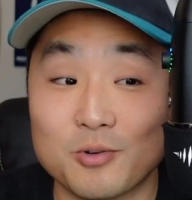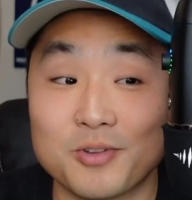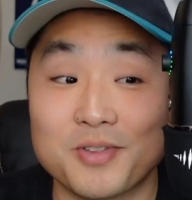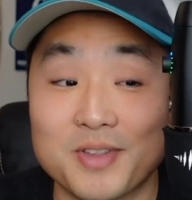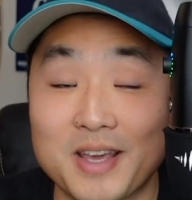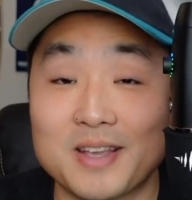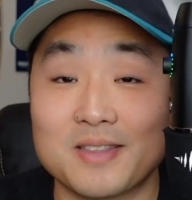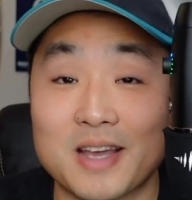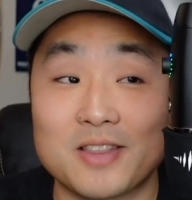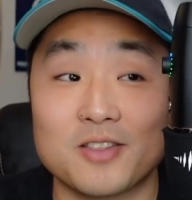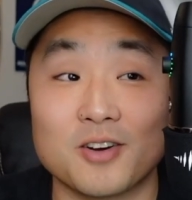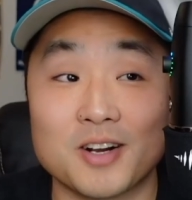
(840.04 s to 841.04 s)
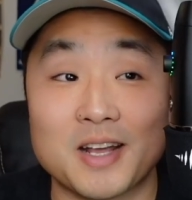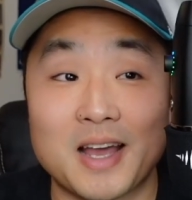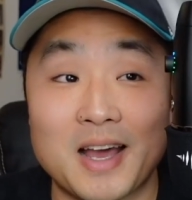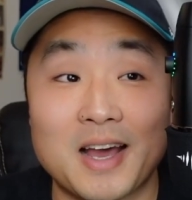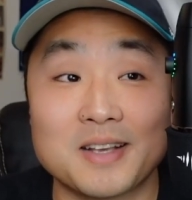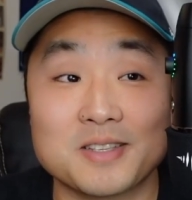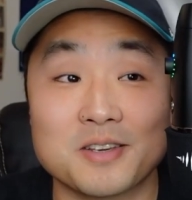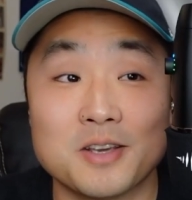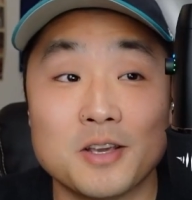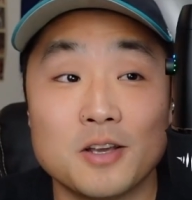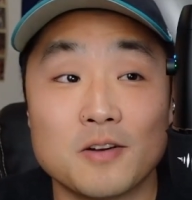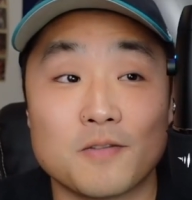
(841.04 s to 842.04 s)
will think that they're going to ask
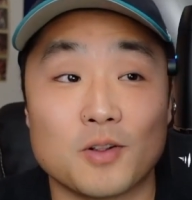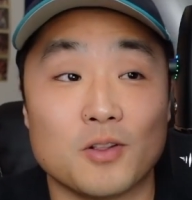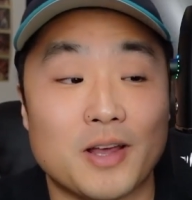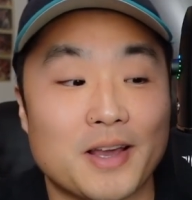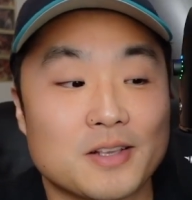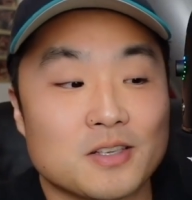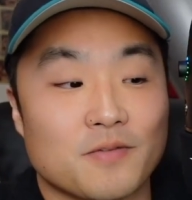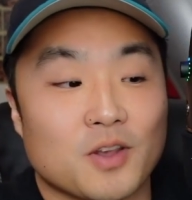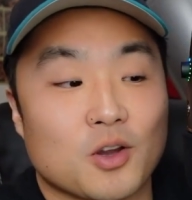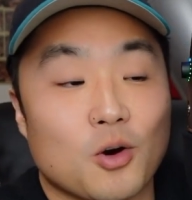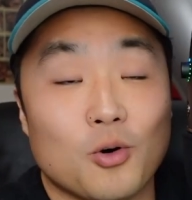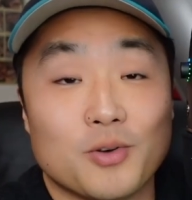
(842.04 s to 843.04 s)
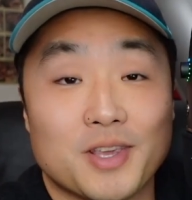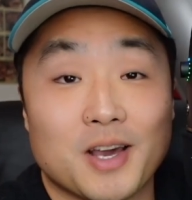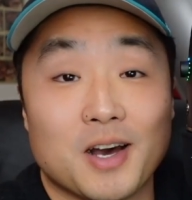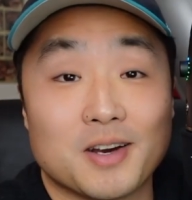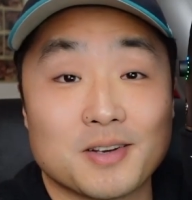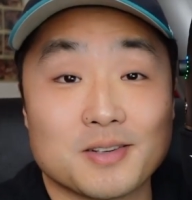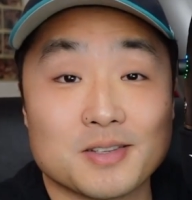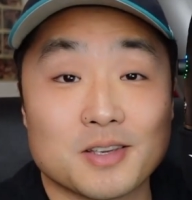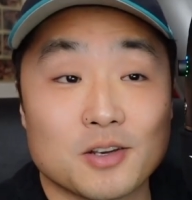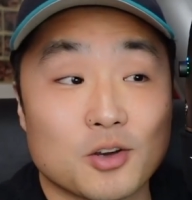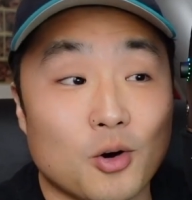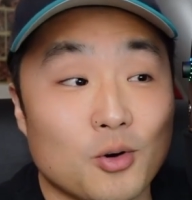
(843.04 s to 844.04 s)
for the likes of the Cole Youngs,
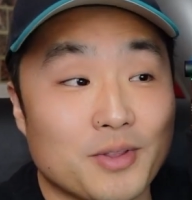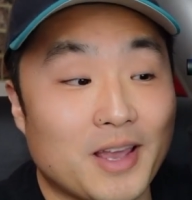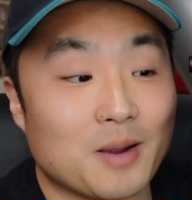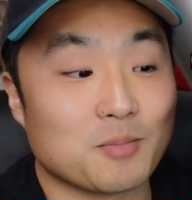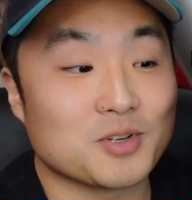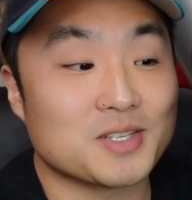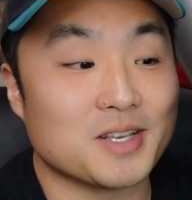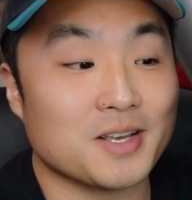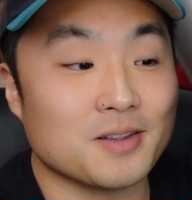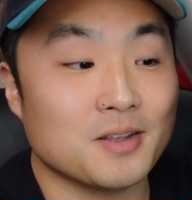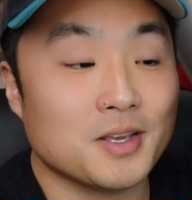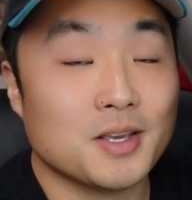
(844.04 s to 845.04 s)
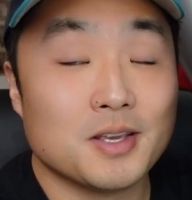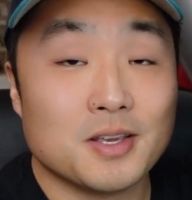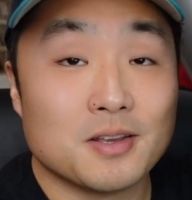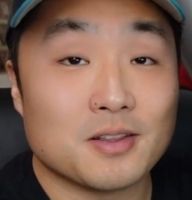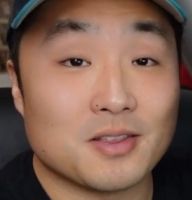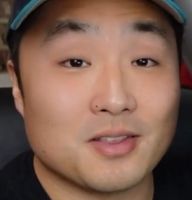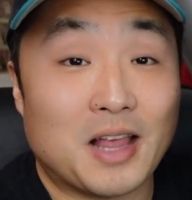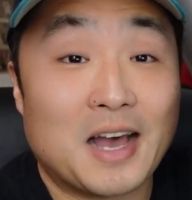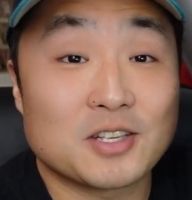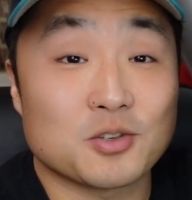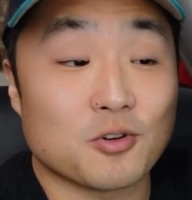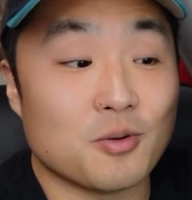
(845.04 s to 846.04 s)
Colt Emerson,
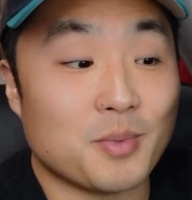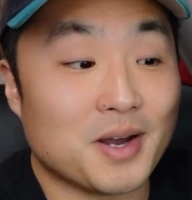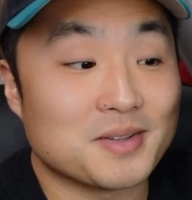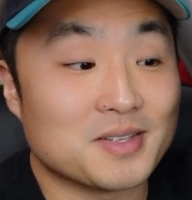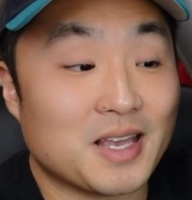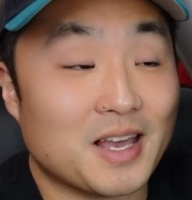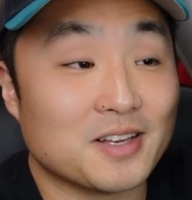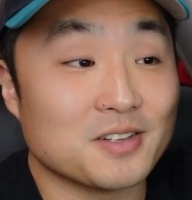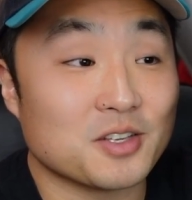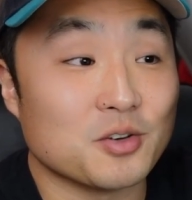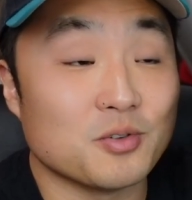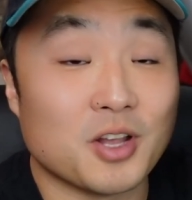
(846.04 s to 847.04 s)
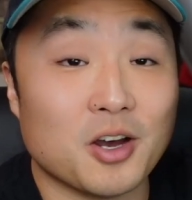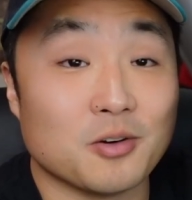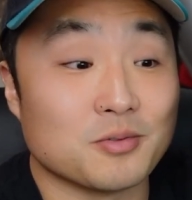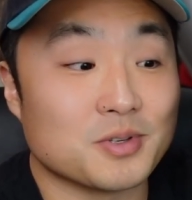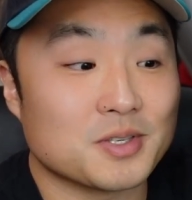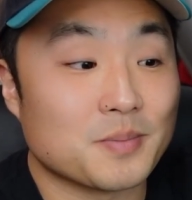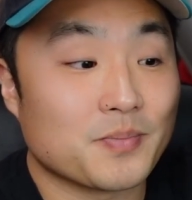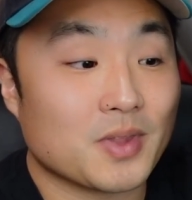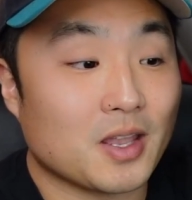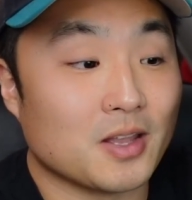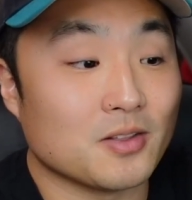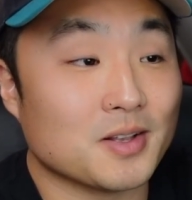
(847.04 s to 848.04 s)
Lazaro Montez, who knows?
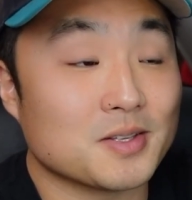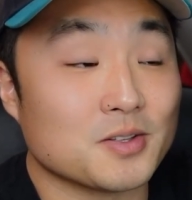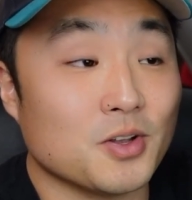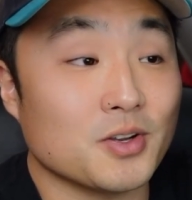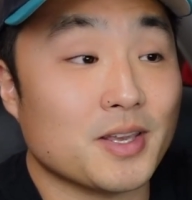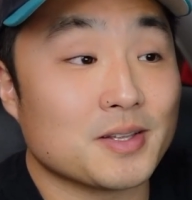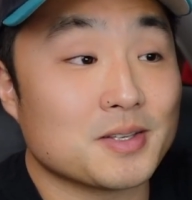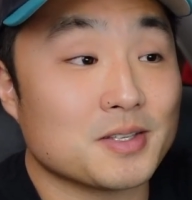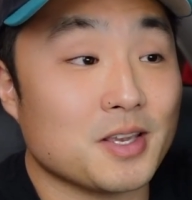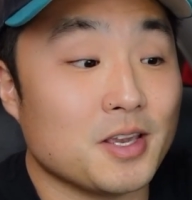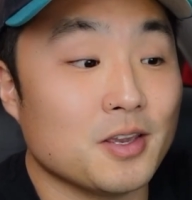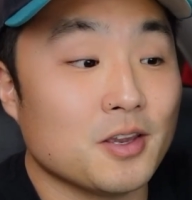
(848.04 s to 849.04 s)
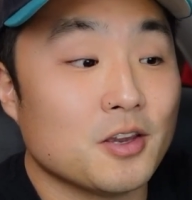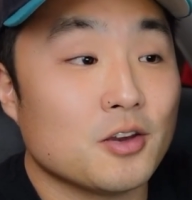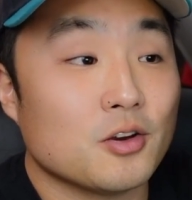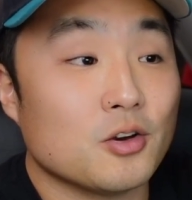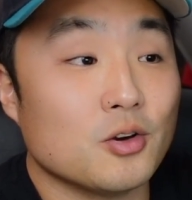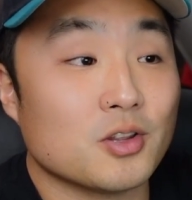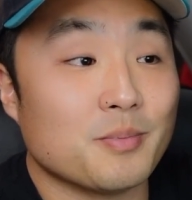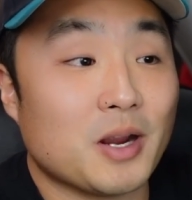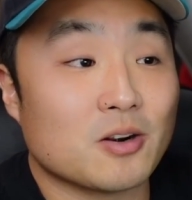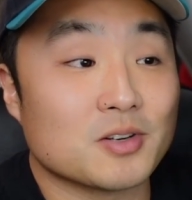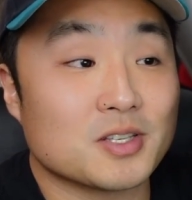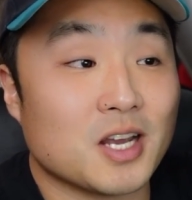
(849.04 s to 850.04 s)
And let's look and see who the
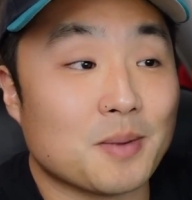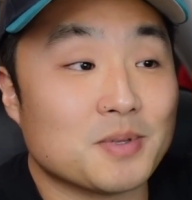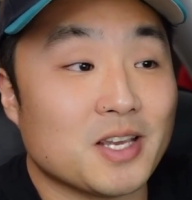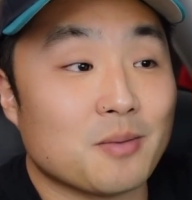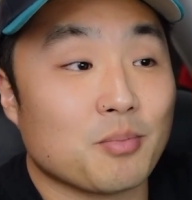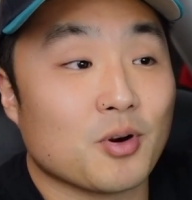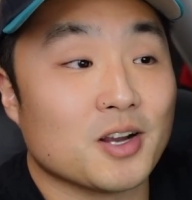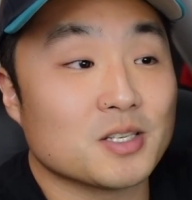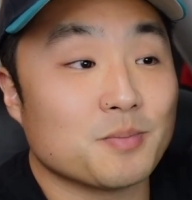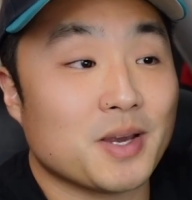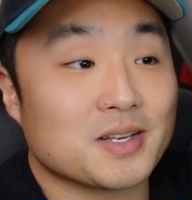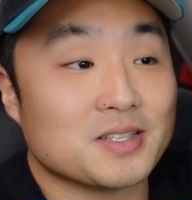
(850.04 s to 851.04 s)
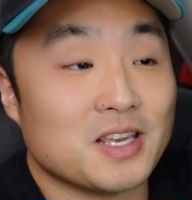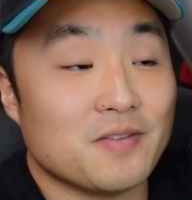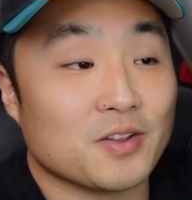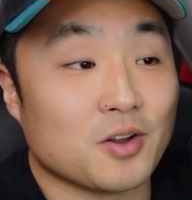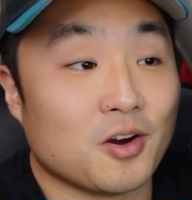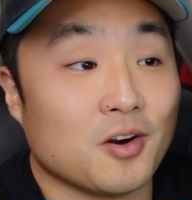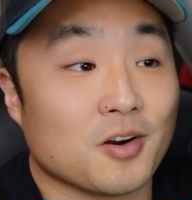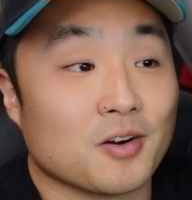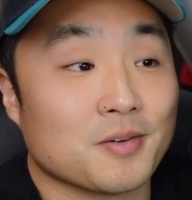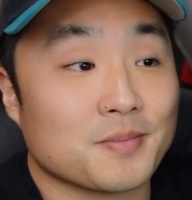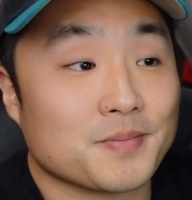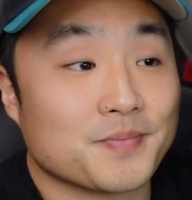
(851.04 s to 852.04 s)
Mariners' top 10 prospects even are.